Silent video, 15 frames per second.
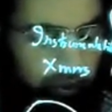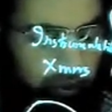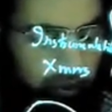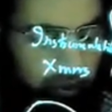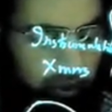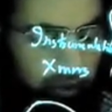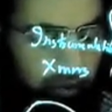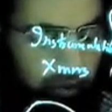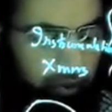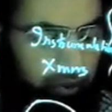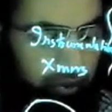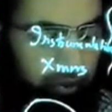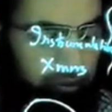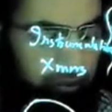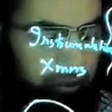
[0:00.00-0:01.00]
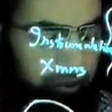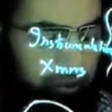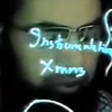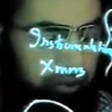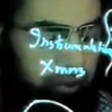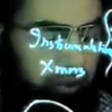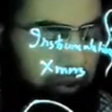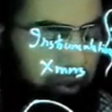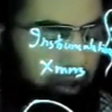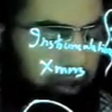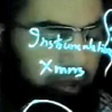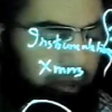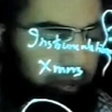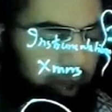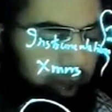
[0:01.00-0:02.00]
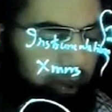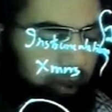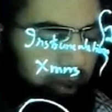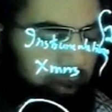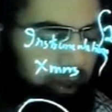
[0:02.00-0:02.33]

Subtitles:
will come across the words power